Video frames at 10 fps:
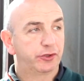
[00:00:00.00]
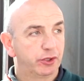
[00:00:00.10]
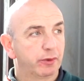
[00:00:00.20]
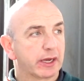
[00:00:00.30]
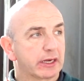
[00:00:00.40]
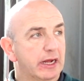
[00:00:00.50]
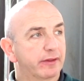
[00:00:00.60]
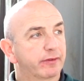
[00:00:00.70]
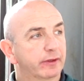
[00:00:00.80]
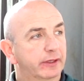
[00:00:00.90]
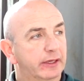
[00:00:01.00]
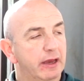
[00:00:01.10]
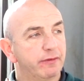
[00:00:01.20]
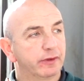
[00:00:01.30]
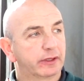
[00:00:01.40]
the two head lads,
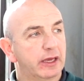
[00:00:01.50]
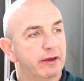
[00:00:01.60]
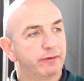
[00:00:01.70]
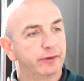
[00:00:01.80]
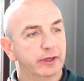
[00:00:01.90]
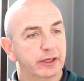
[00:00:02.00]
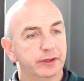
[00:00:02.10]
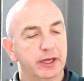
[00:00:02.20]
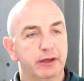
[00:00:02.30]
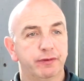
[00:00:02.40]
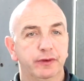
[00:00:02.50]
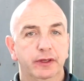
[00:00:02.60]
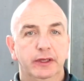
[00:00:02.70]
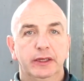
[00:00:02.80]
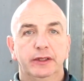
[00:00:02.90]
Kev and Dave.
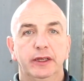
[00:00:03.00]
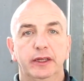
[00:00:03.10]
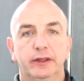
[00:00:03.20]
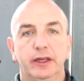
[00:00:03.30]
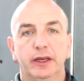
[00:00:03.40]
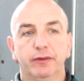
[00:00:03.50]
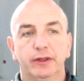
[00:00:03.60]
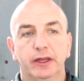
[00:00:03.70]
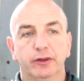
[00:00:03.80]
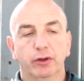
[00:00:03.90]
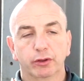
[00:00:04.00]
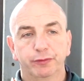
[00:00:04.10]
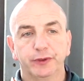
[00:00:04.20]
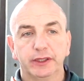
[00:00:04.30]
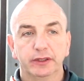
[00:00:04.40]
They do all the
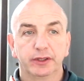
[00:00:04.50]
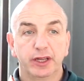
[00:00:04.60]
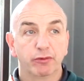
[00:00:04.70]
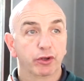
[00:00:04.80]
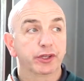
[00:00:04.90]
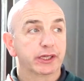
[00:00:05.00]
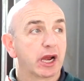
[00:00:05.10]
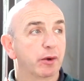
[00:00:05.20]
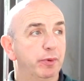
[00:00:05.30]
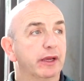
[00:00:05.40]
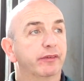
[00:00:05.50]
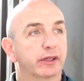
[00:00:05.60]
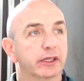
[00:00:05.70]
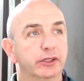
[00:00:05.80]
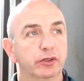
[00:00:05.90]
feeding and they run the yard
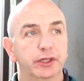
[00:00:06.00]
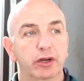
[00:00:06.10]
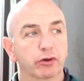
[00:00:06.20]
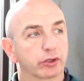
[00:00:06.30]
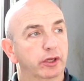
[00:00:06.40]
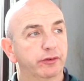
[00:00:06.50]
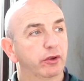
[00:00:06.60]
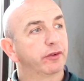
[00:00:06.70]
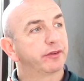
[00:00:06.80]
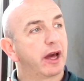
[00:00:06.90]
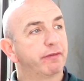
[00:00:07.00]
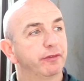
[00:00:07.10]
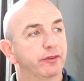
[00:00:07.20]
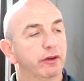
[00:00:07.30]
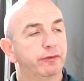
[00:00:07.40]
basically. You know, they organise all the staff
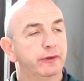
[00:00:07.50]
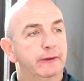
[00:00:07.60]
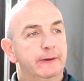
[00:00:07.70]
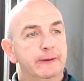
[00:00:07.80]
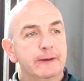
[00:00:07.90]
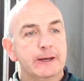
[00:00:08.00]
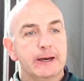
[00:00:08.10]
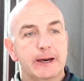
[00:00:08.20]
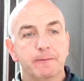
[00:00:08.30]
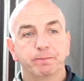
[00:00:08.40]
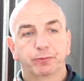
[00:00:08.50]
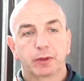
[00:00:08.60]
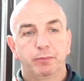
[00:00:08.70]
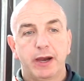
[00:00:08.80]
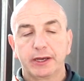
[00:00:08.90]
and stuff.
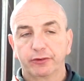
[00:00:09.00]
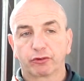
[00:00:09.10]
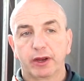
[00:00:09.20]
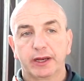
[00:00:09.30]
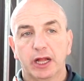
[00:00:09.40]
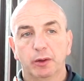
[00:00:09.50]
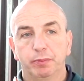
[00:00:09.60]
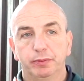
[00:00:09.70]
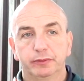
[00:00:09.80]
Paddy's a great help.